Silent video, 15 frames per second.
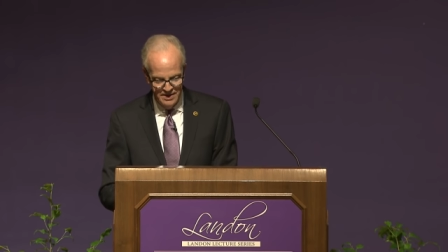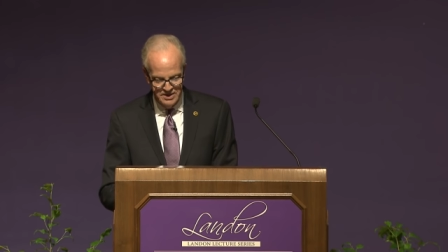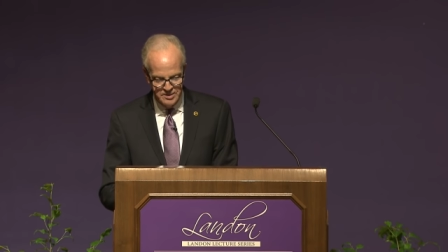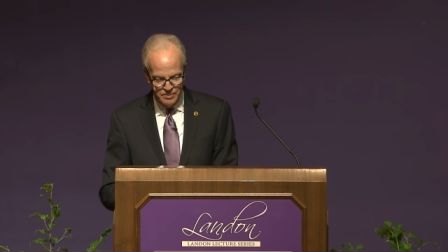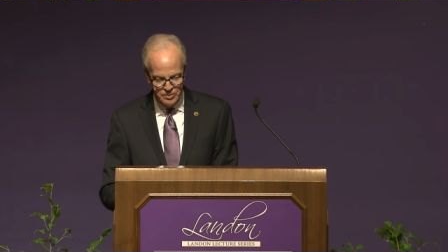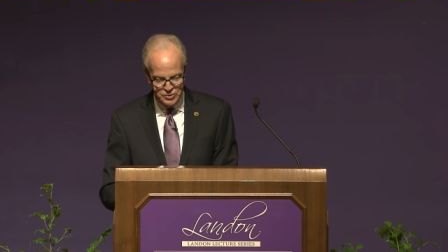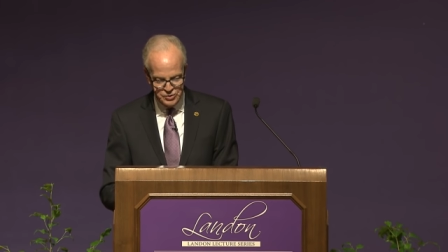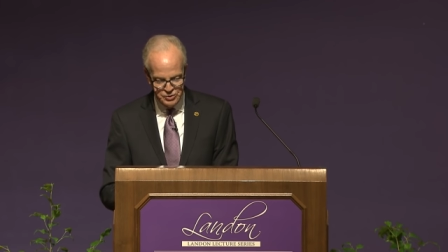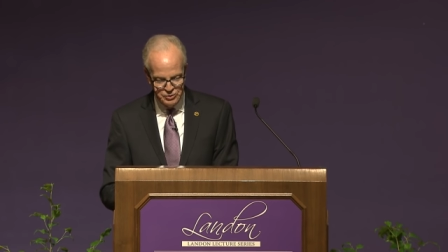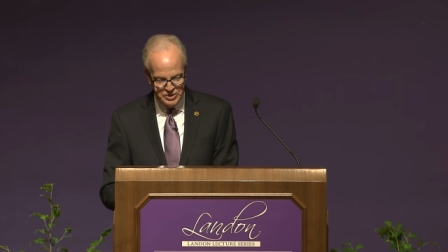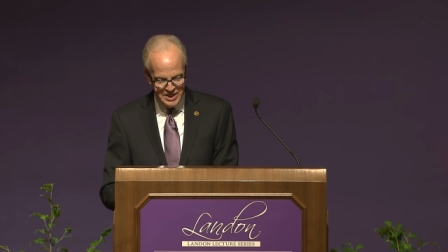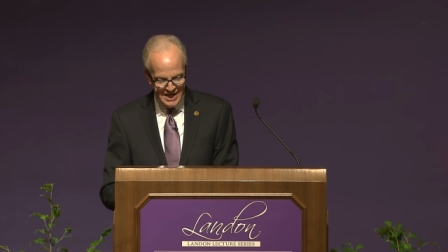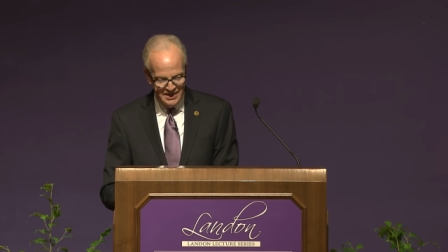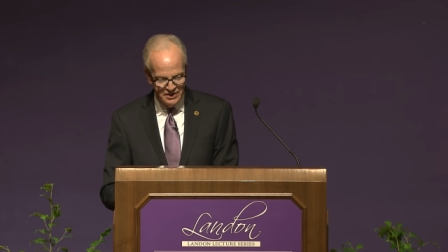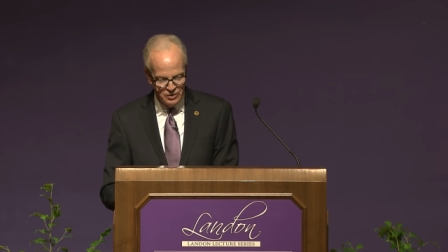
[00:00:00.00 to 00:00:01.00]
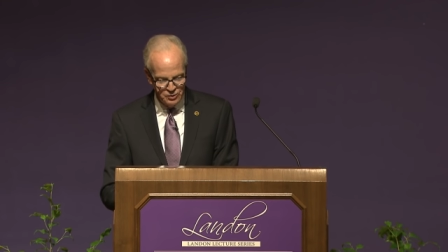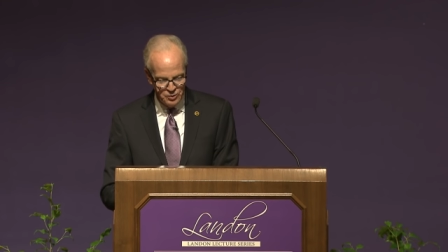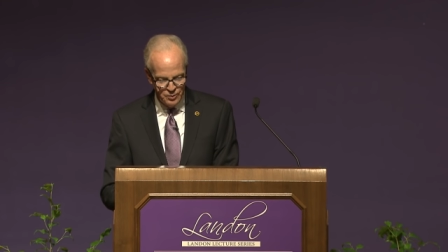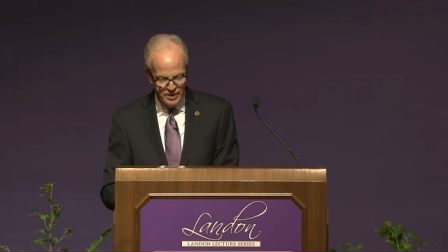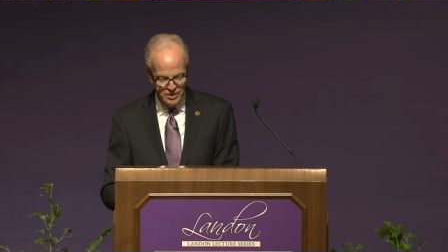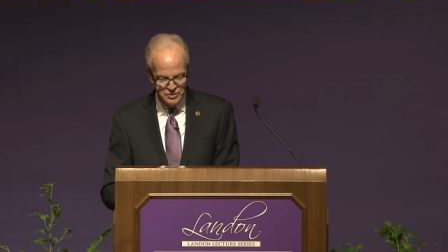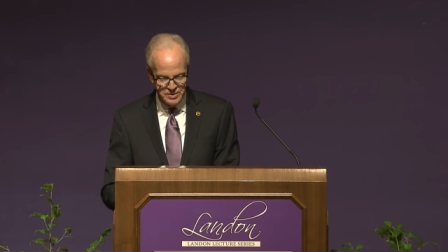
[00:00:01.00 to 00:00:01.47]
to pursue technical
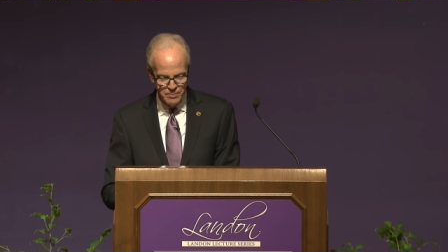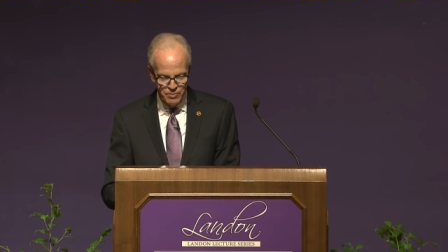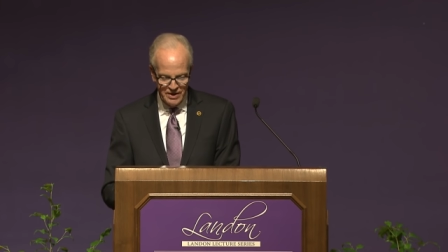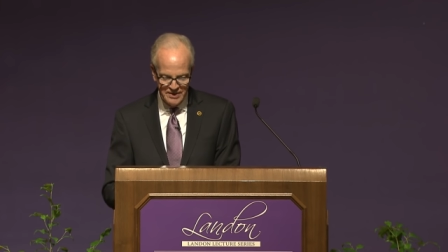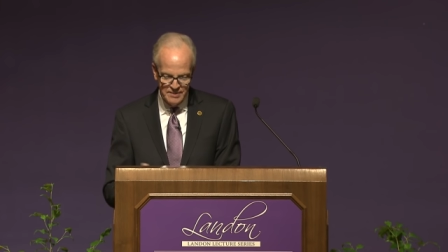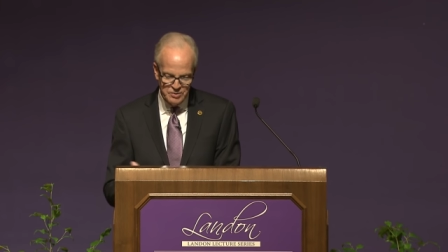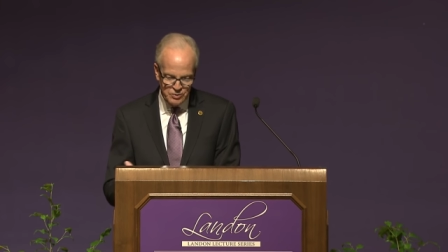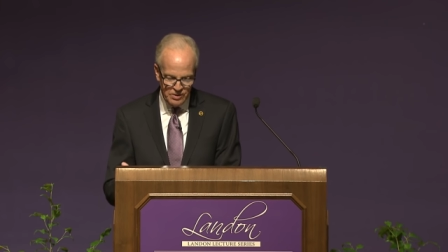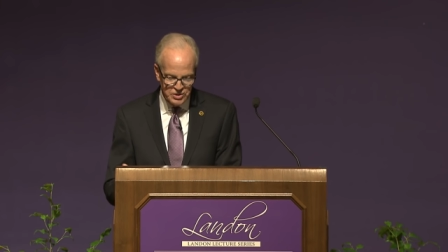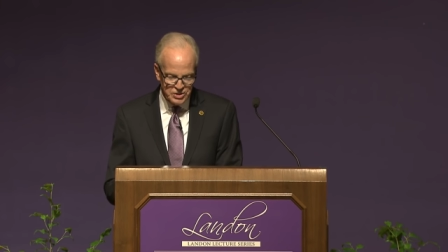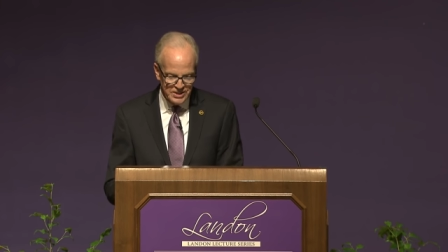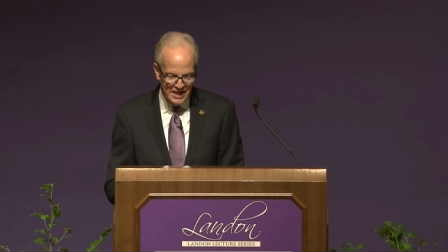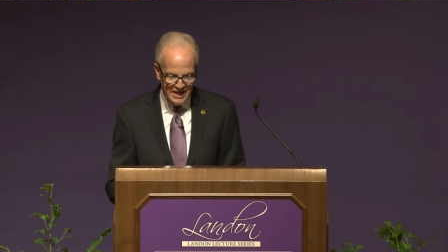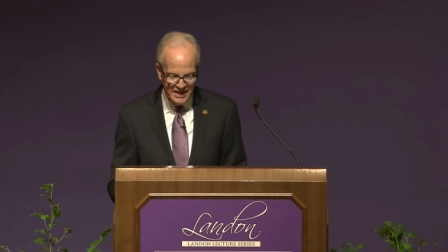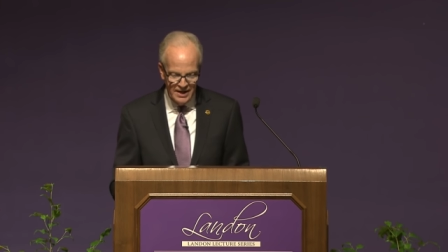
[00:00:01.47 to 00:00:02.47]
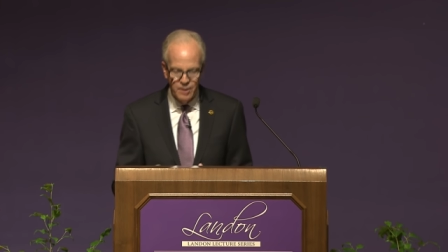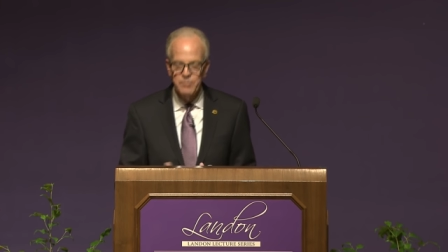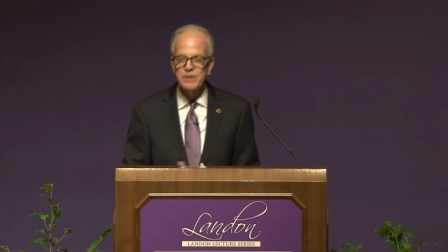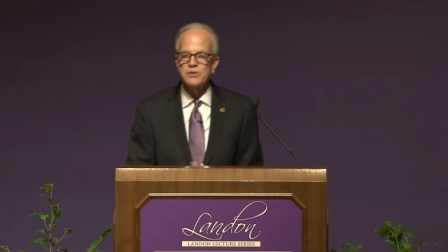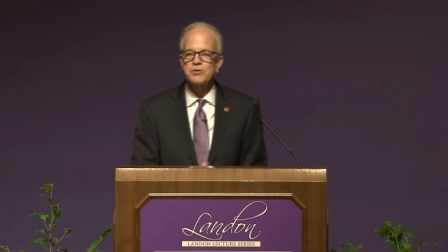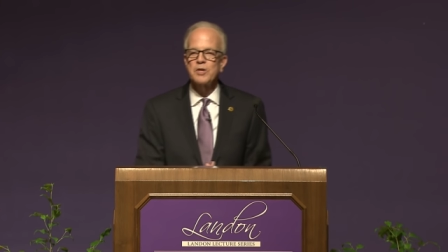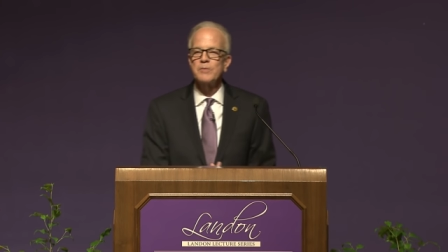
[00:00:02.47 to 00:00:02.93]
careers and bring them to our state and help
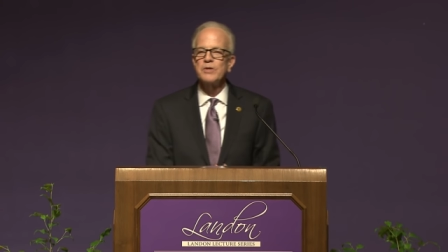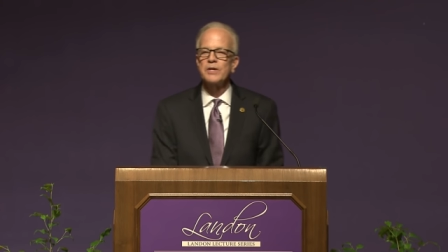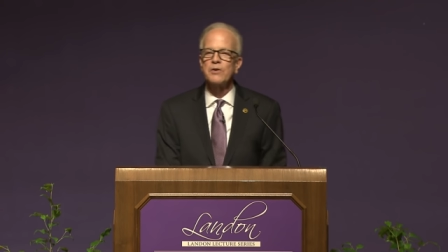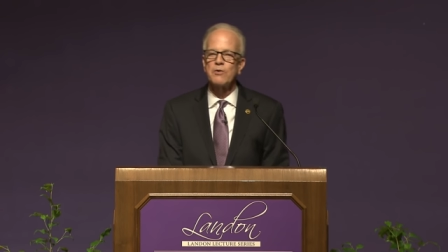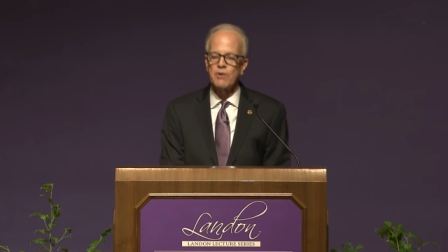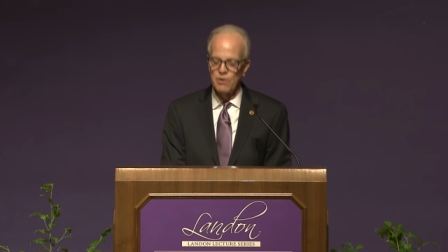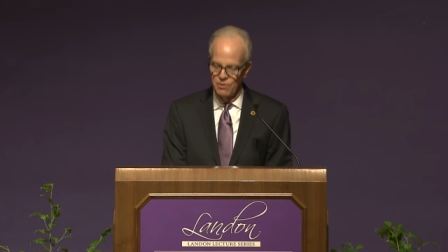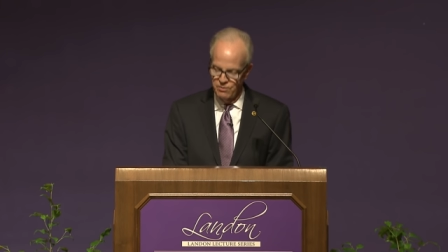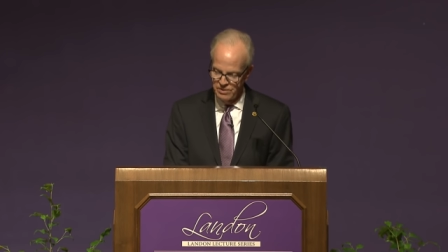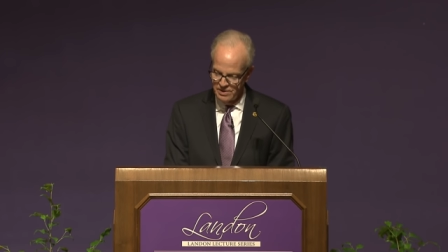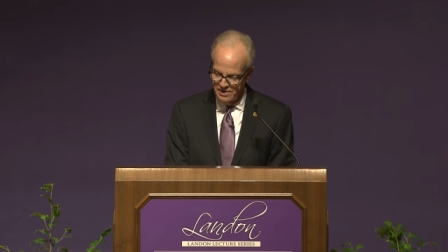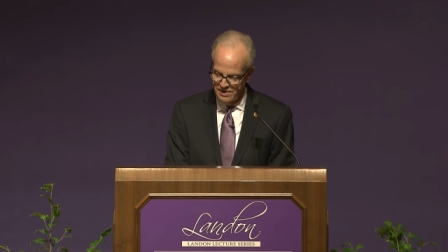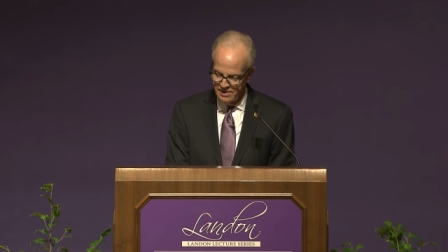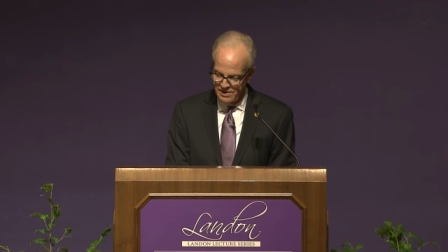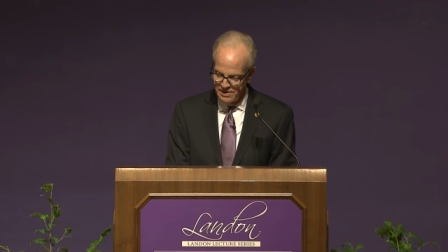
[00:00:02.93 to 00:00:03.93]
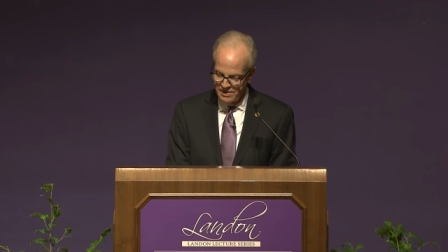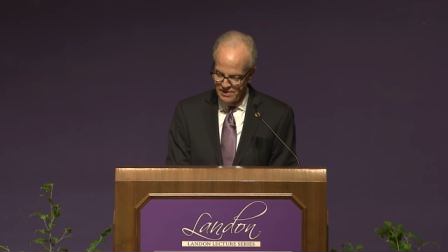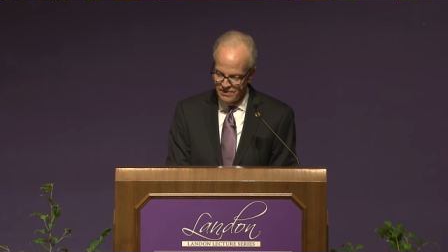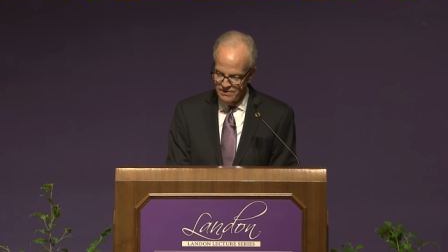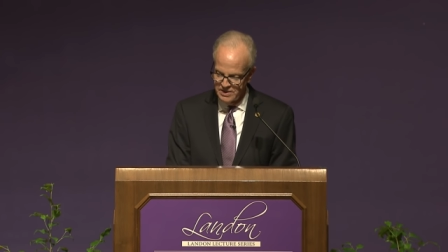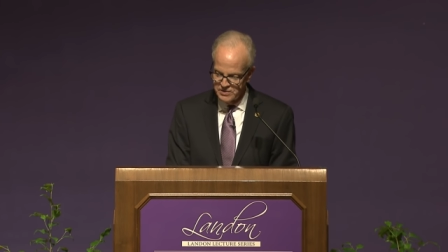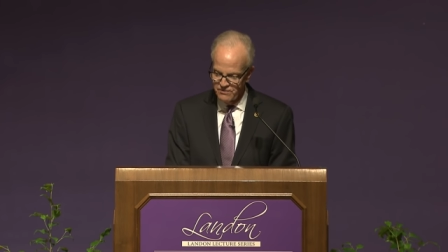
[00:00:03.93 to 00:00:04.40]
contribute and grow
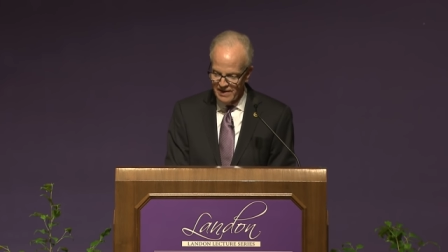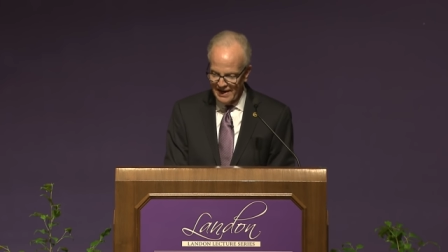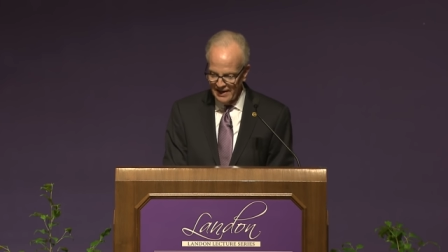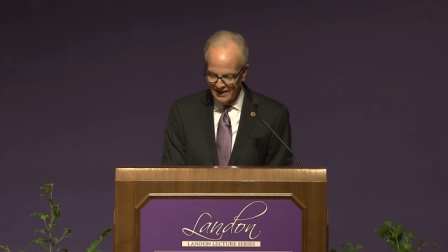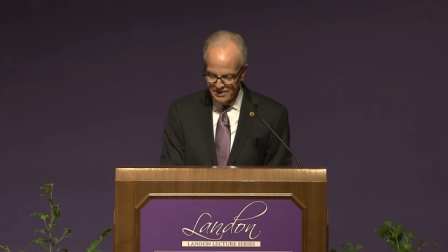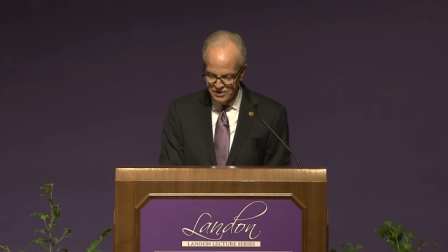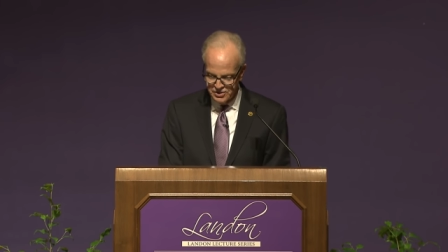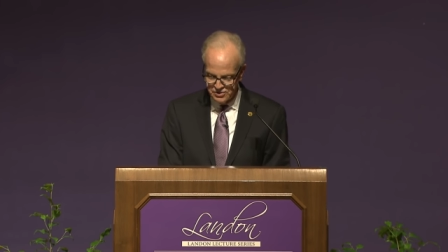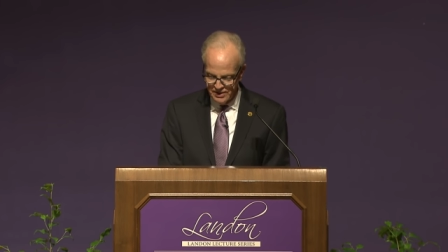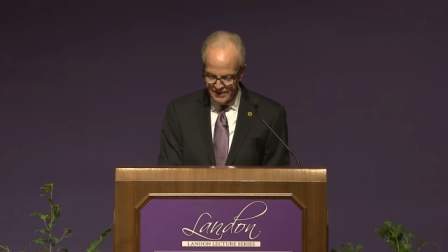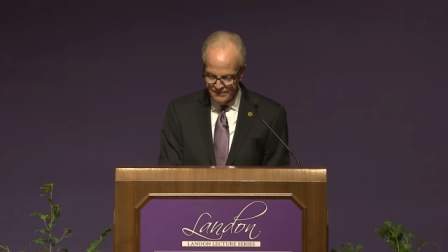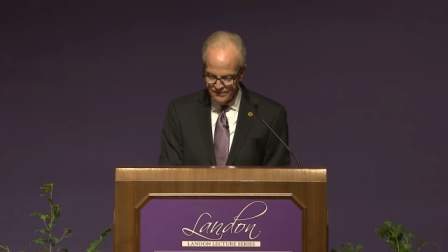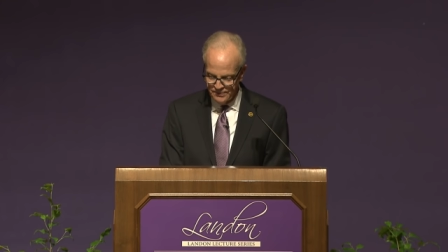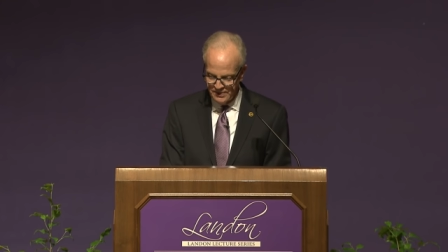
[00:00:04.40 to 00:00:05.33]
this vital industry.